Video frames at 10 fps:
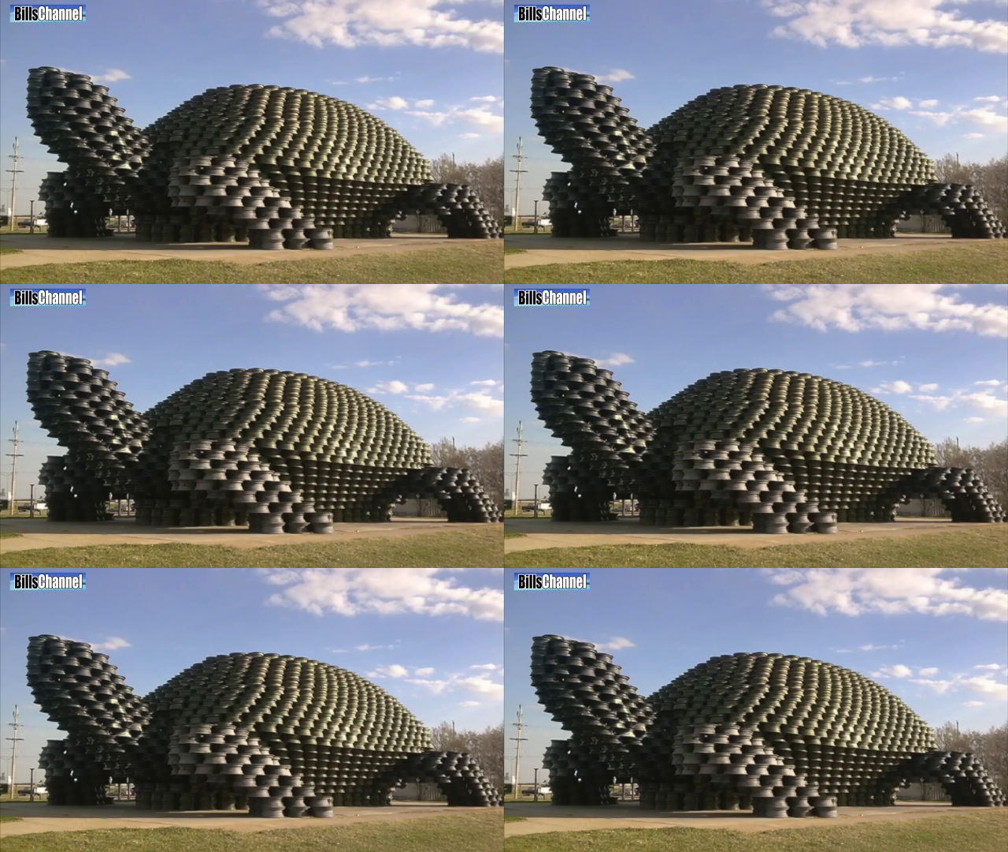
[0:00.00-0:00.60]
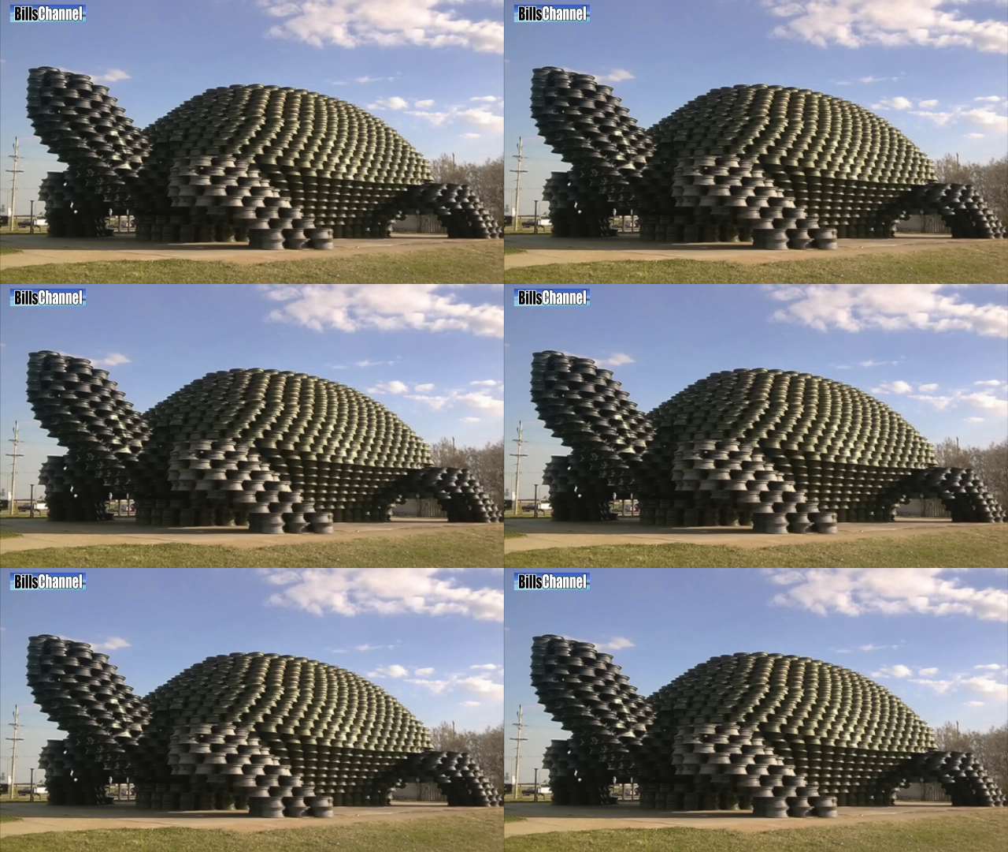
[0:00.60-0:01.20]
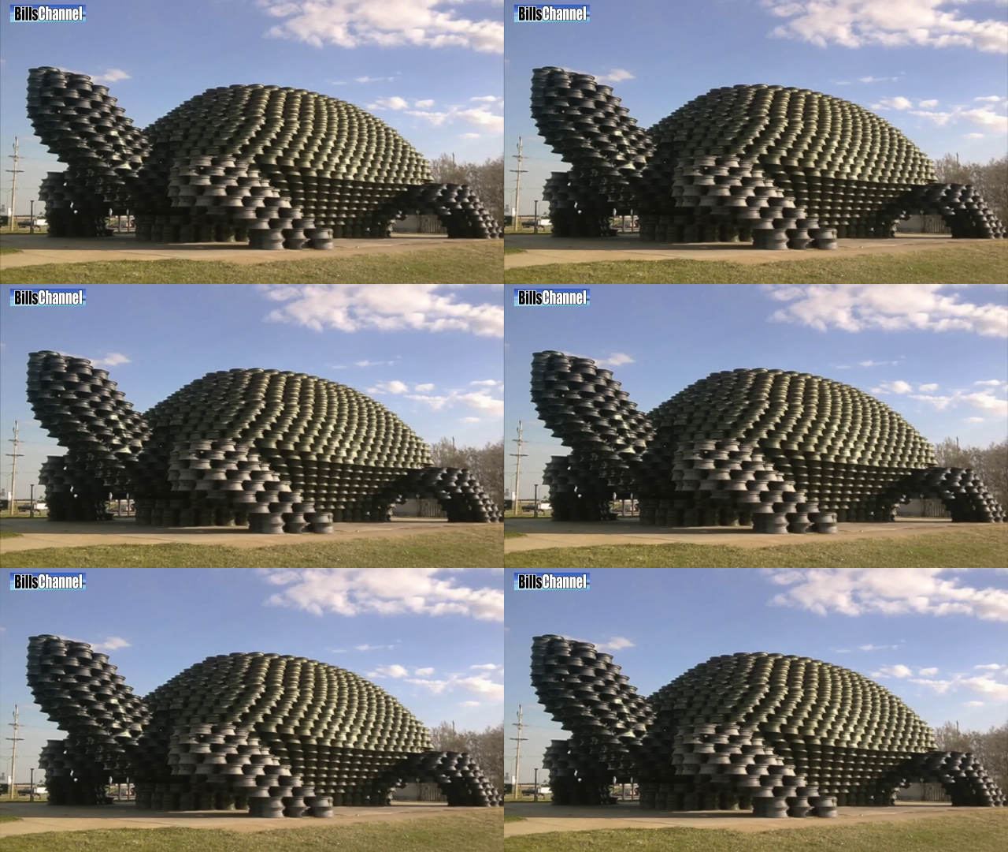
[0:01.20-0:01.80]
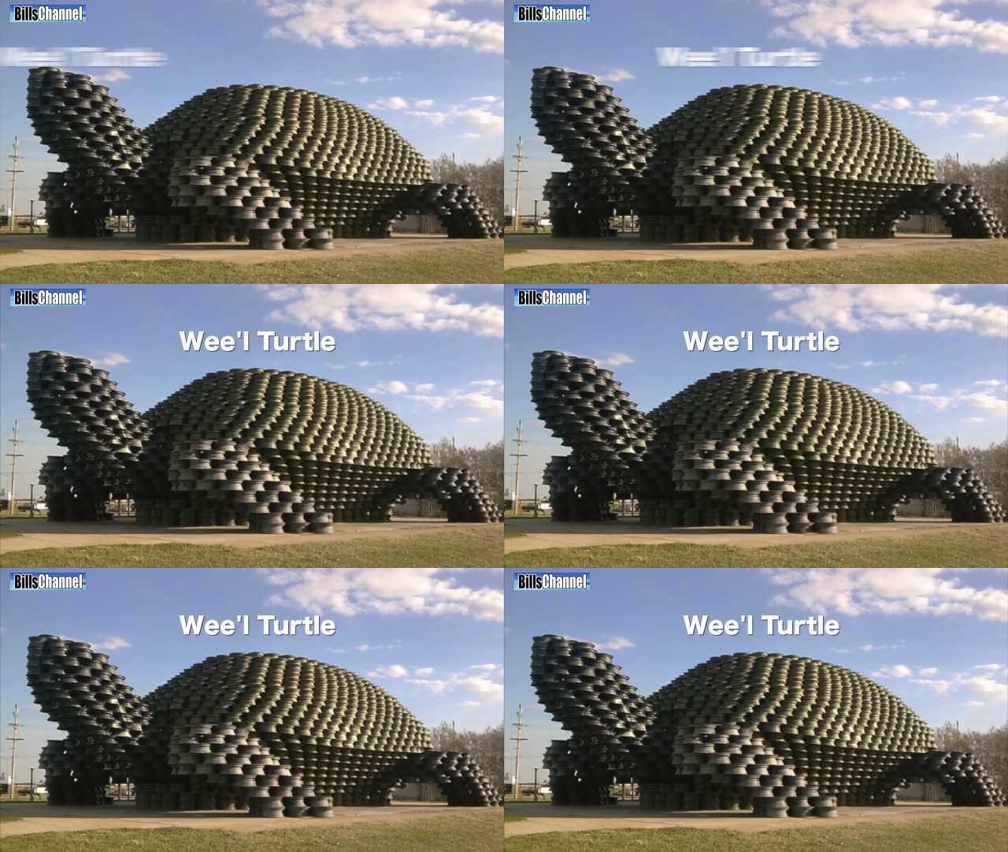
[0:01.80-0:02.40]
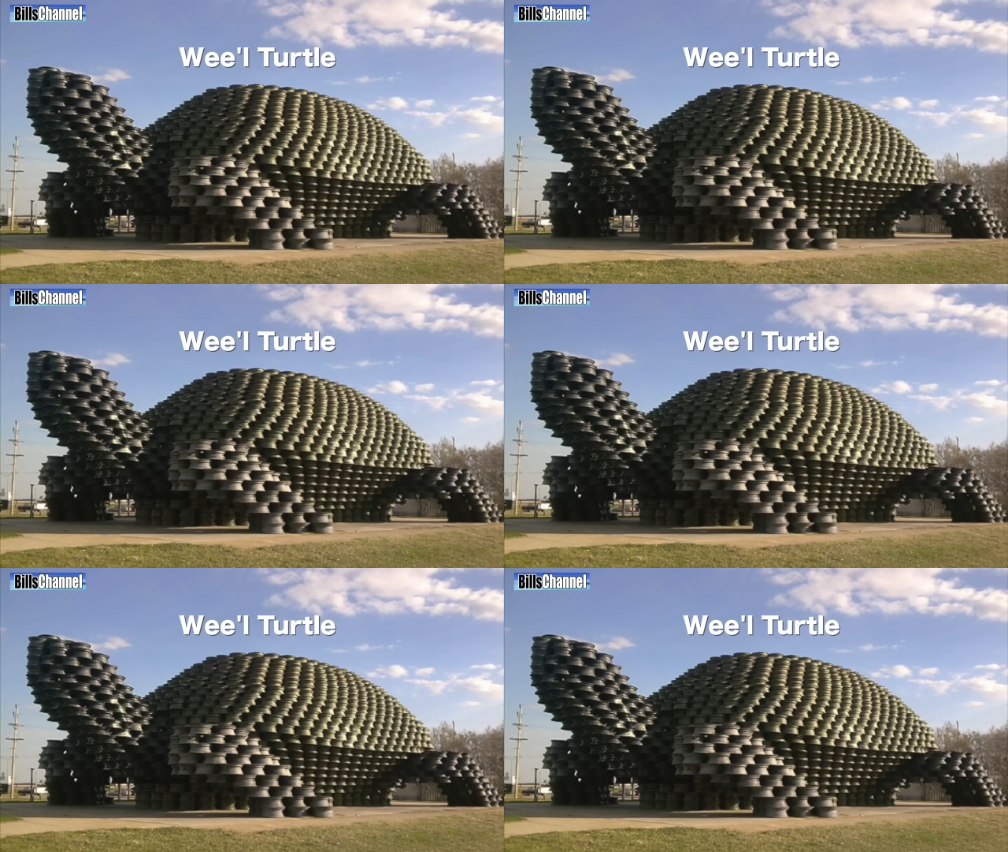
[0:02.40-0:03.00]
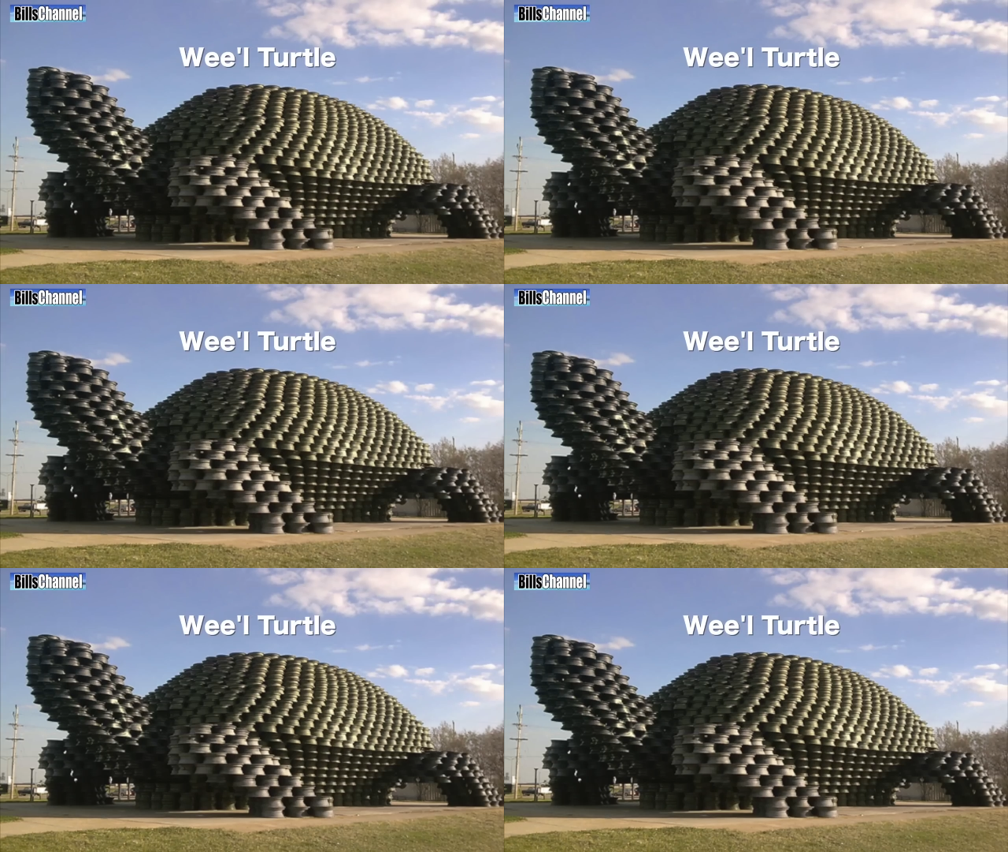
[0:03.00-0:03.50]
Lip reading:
Nobody's mouth can be seen.